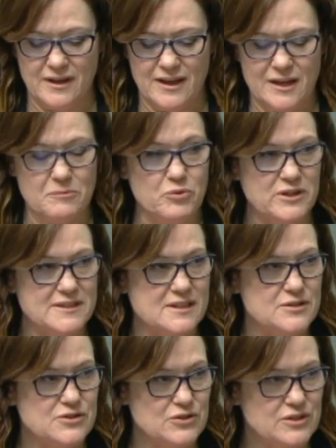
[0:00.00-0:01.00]
It brings
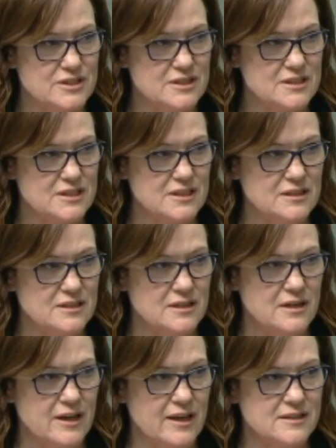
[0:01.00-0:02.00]
uncertainty,
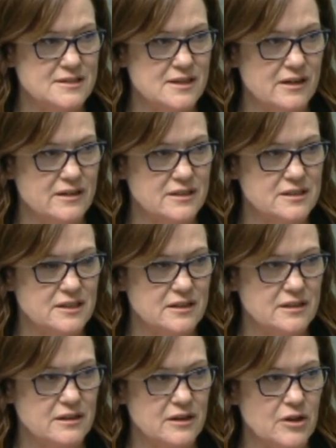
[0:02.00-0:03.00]

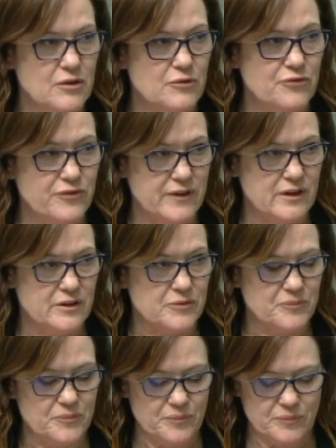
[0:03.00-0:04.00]
anxiety, fear.
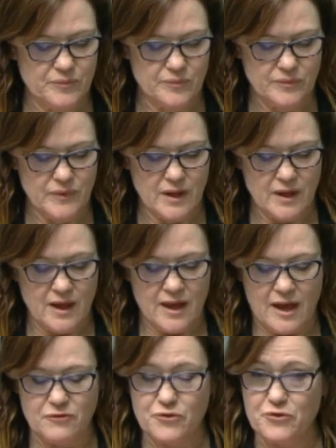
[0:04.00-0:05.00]

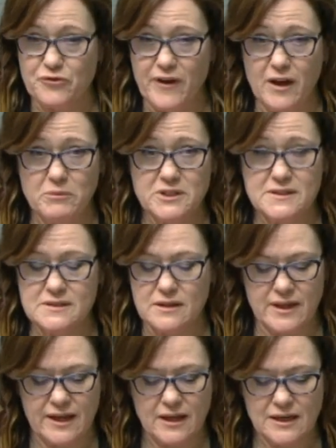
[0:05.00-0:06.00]
And for farmers,
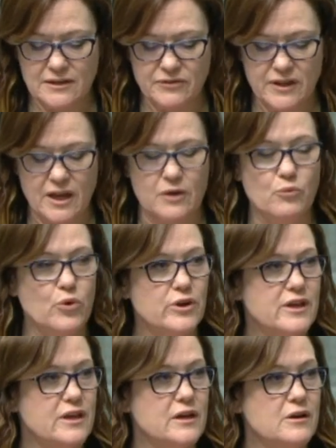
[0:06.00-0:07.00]
they are living and
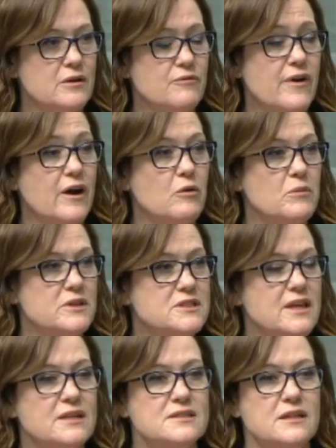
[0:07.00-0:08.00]
working in an environment
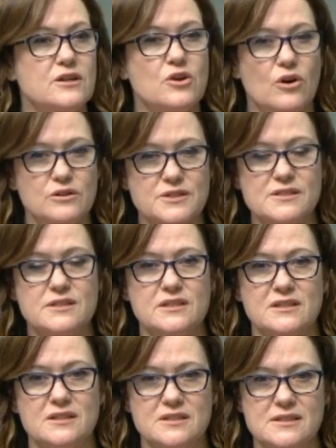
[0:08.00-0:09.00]
that is in a
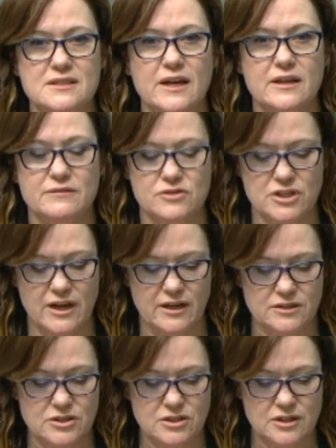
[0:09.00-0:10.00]
constant state of
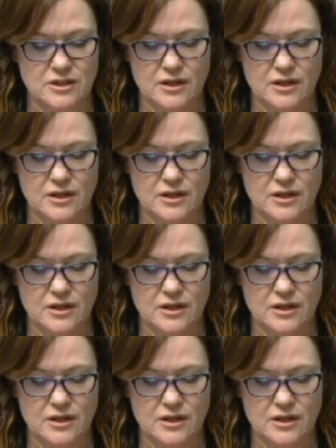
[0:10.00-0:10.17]
change.